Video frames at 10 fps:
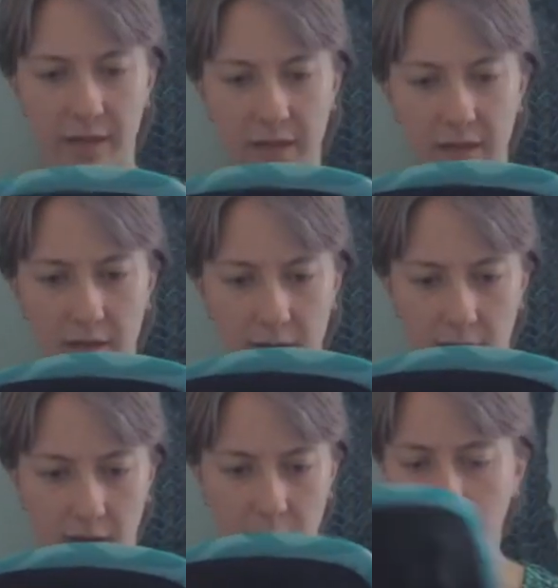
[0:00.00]
the
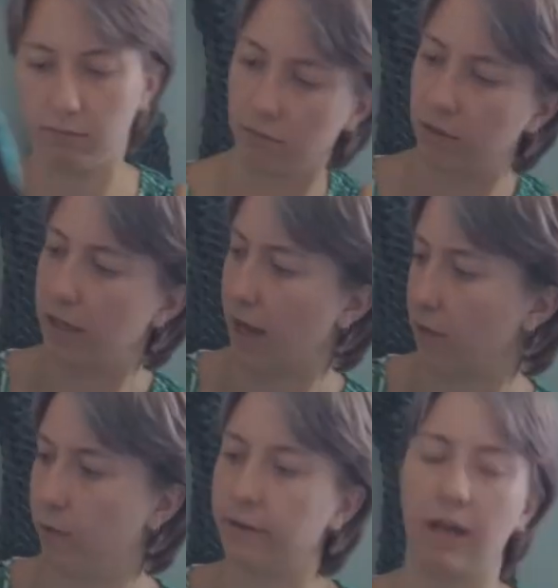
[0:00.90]
adult
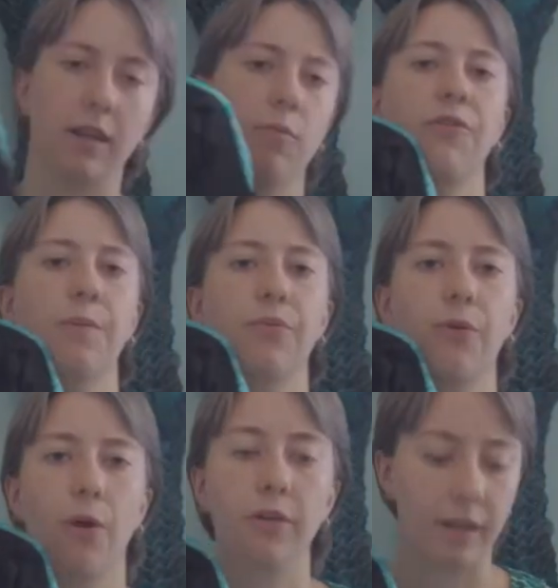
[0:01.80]
one, yeah, the Monofin
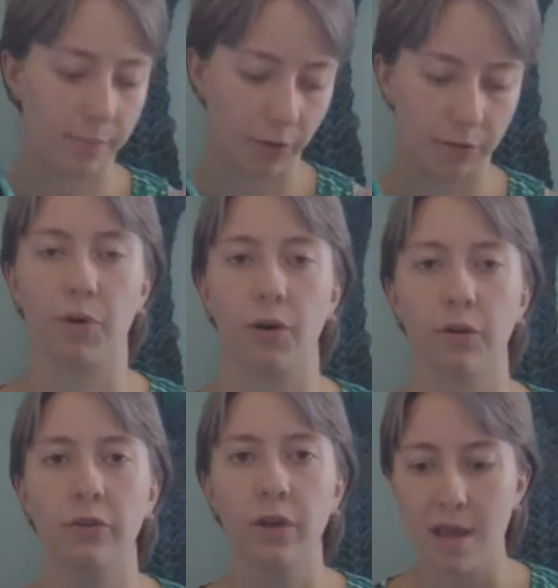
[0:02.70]
Pro. They're both
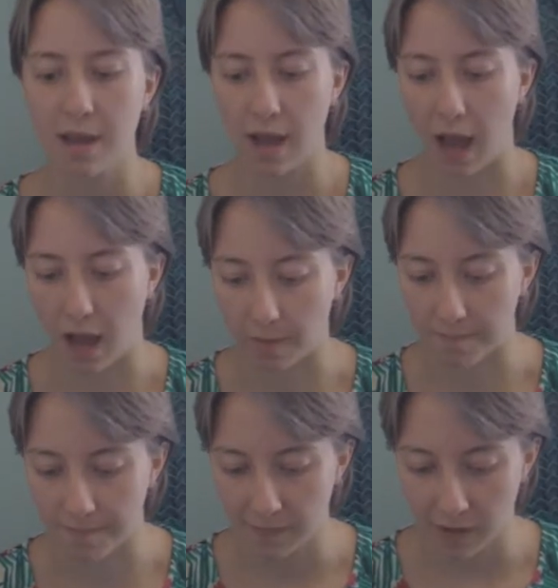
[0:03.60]
pros.
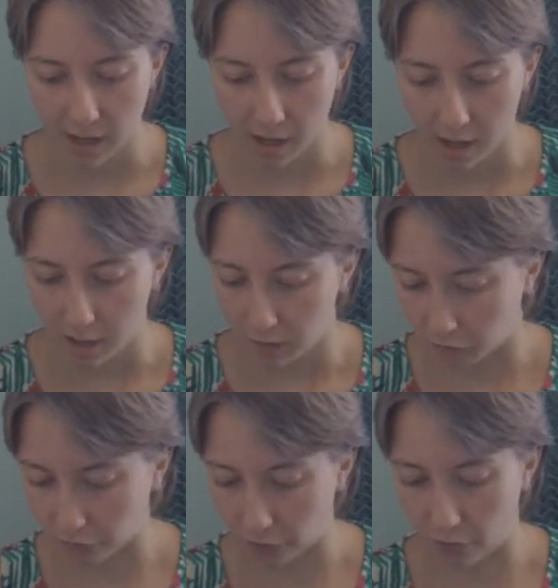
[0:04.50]

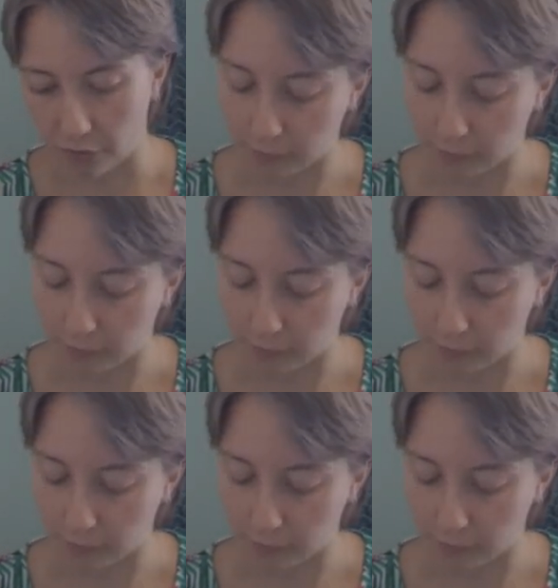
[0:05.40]
So